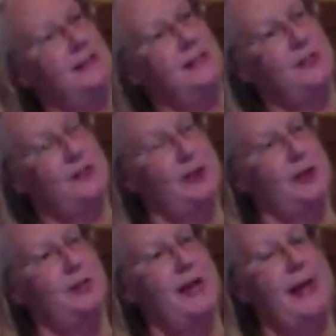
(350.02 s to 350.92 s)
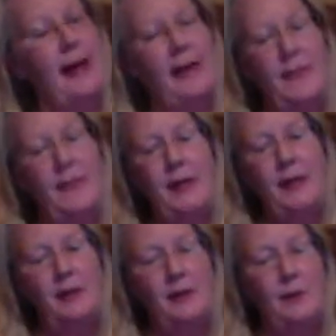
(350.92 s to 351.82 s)
discharge. I
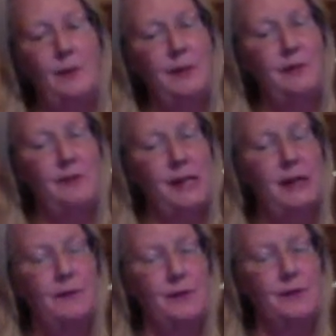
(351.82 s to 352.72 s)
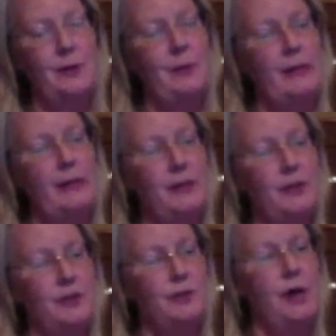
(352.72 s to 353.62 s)
think, when you've done it for so many
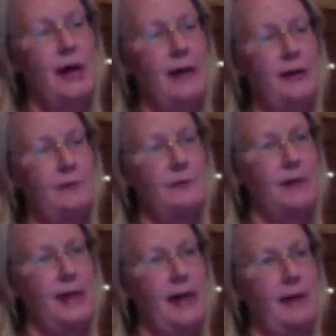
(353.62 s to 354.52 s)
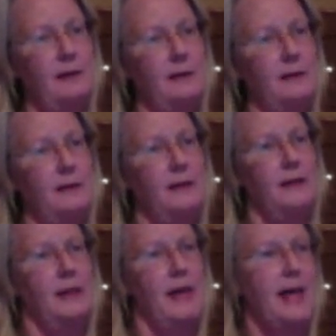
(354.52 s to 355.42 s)
years, you kind of get
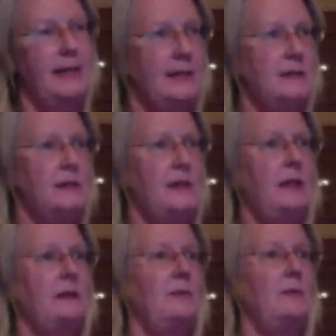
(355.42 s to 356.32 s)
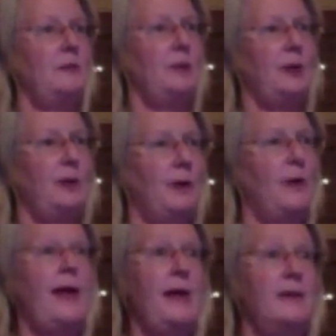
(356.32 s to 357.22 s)
an instinct of,
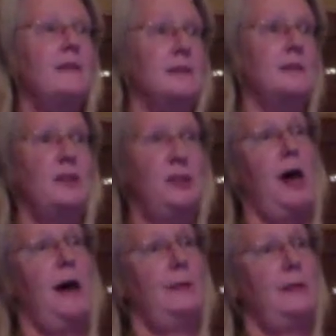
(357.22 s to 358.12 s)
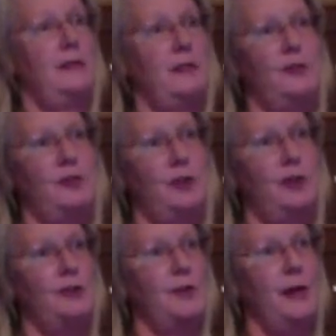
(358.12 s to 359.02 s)
okay, this is the time to
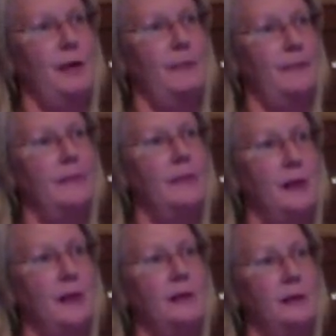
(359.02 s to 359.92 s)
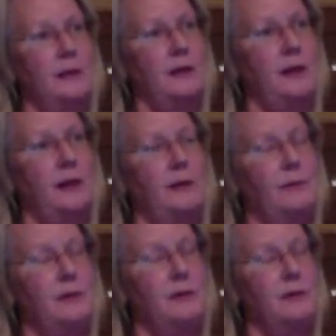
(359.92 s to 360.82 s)
discharge them.
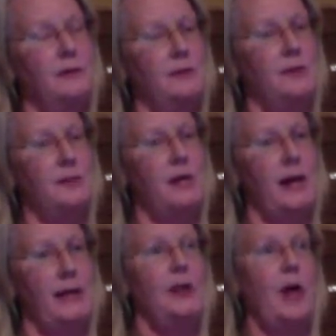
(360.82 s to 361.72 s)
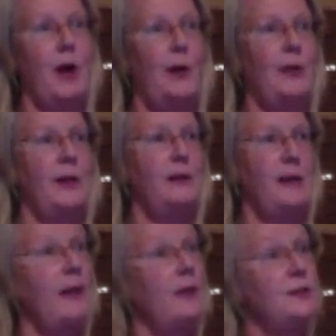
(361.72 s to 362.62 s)
You just kind of know that,
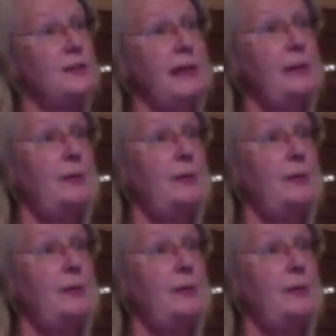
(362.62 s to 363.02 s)
yeah, they're stable,